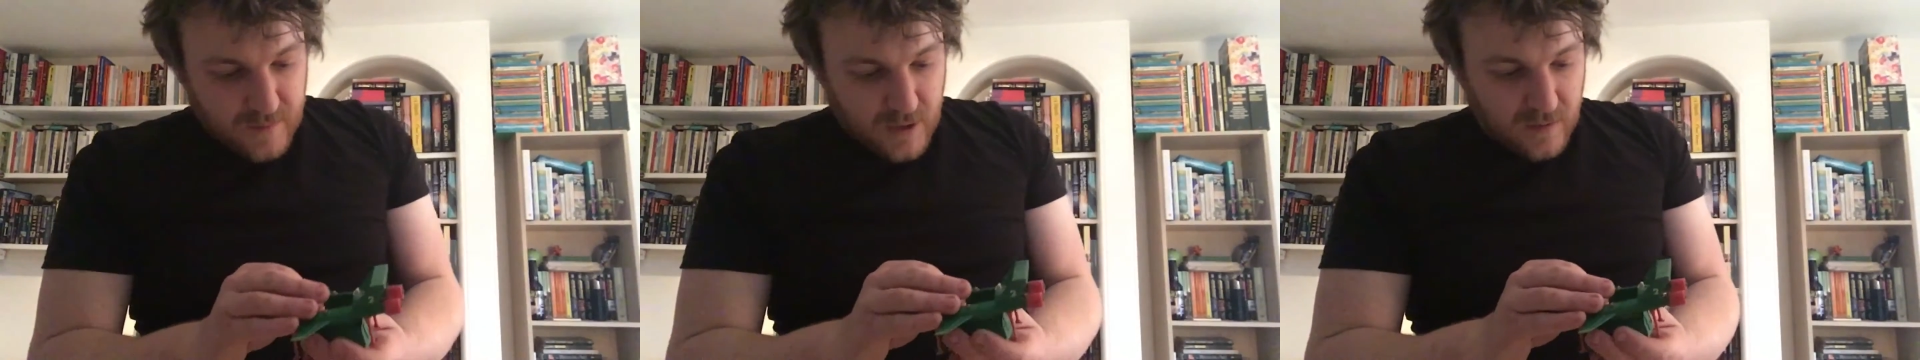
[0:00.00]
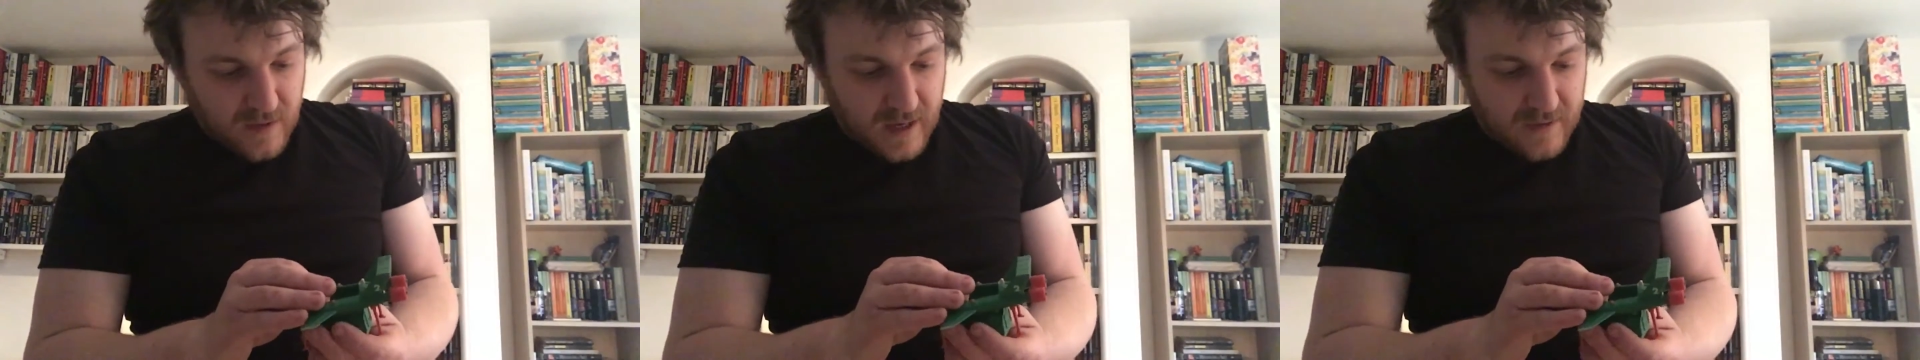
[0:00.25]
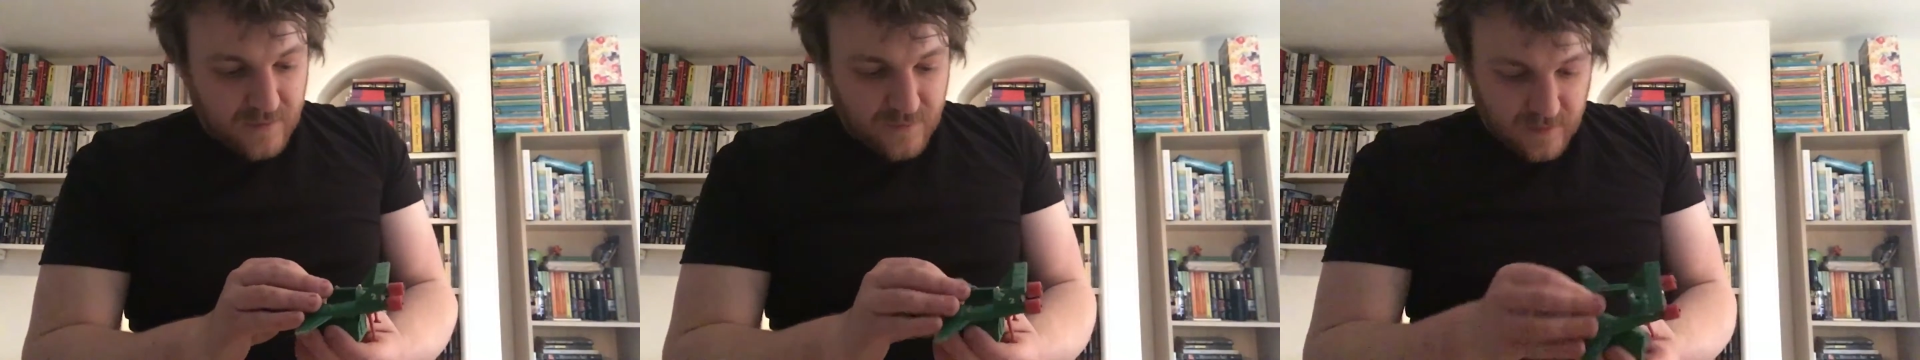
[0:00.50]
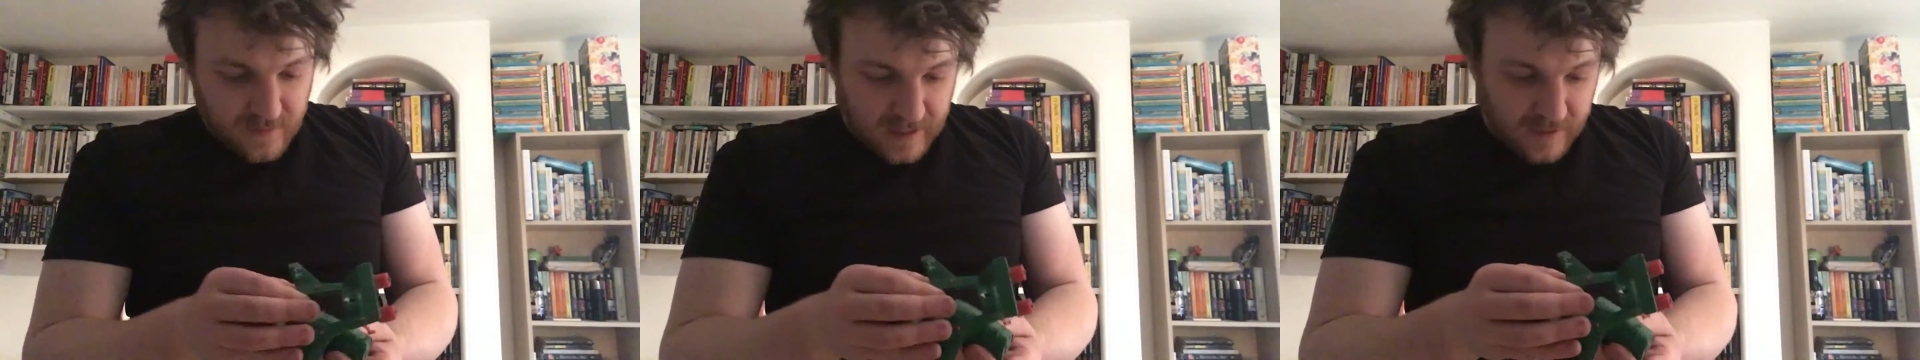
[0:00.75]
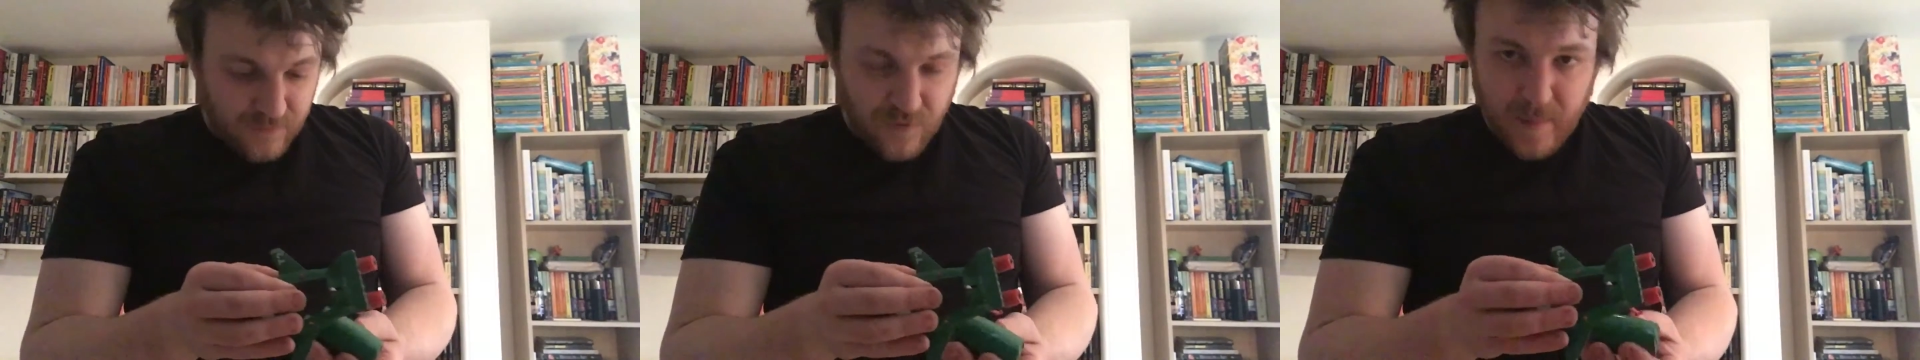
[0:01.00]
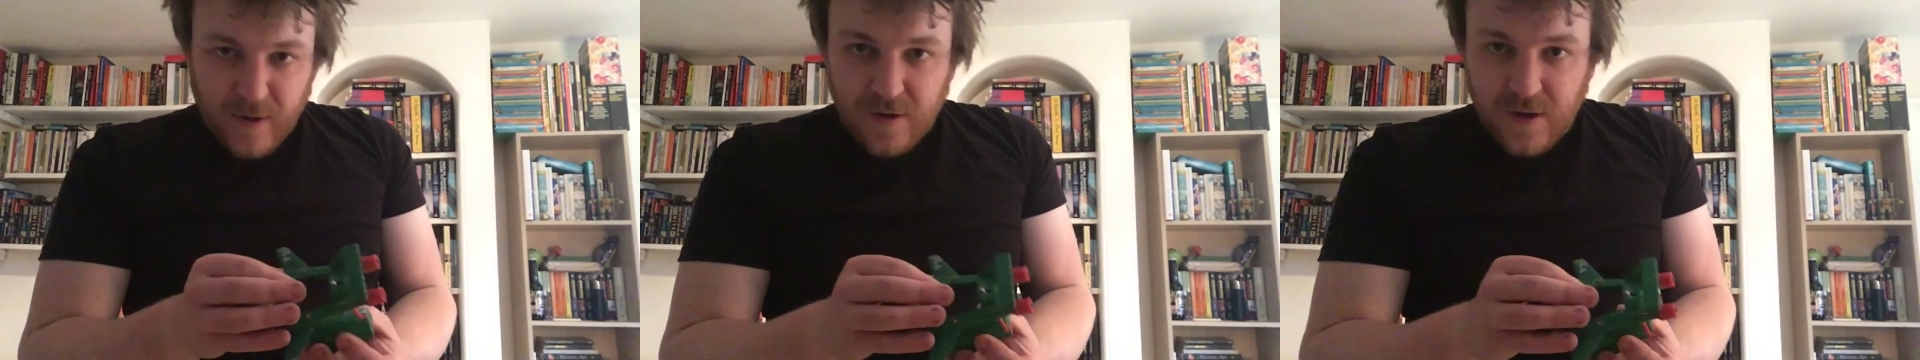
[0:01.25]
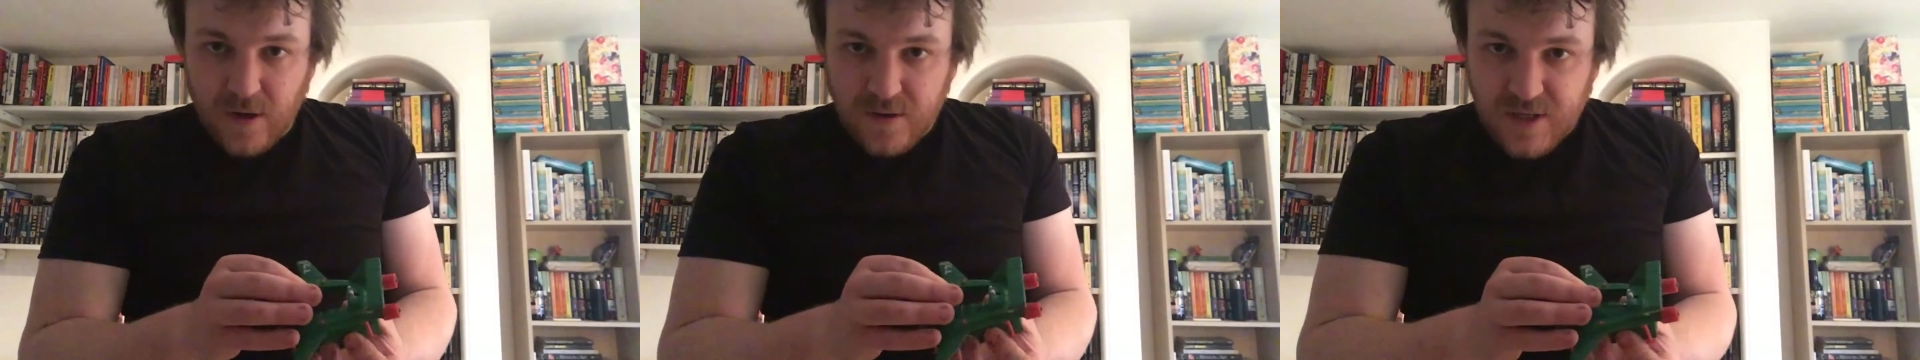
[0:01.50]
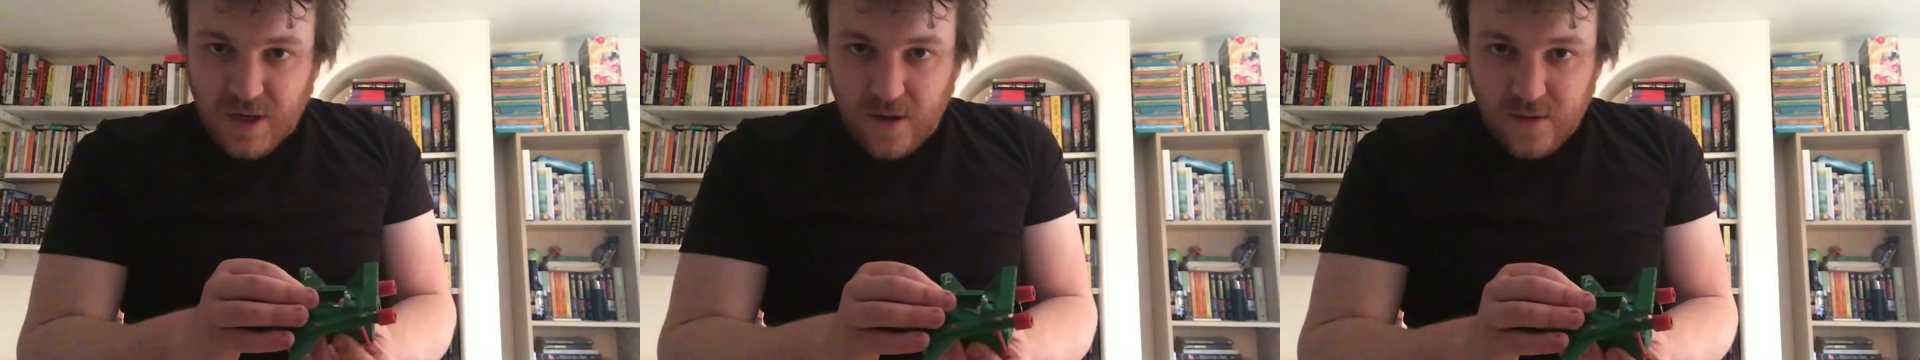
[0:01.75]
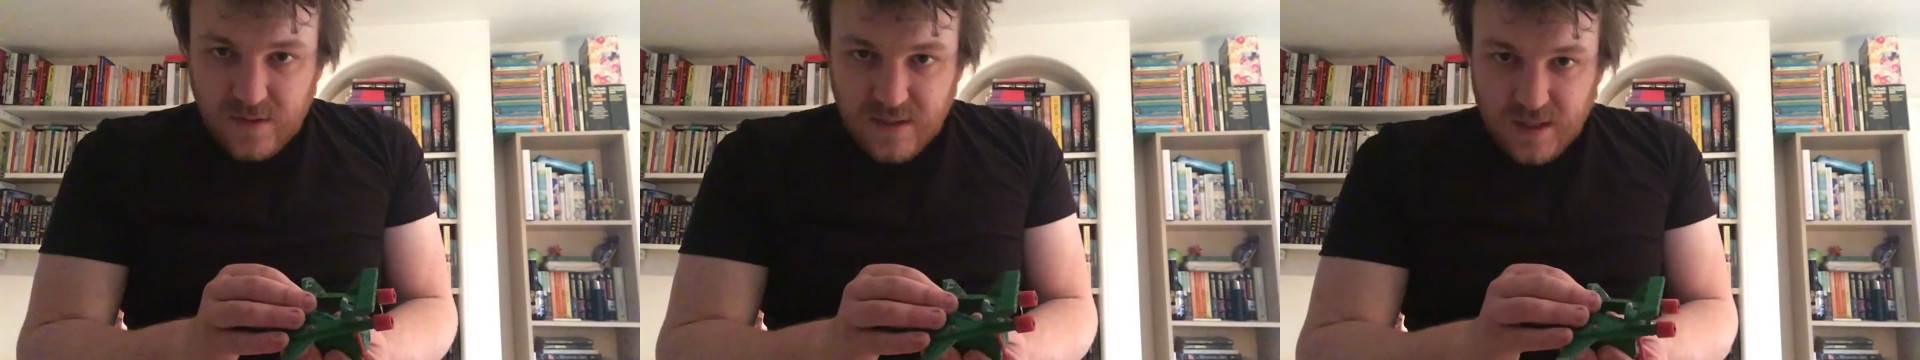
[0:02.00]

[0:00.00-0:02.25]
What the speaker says: both had like rubber nose cones,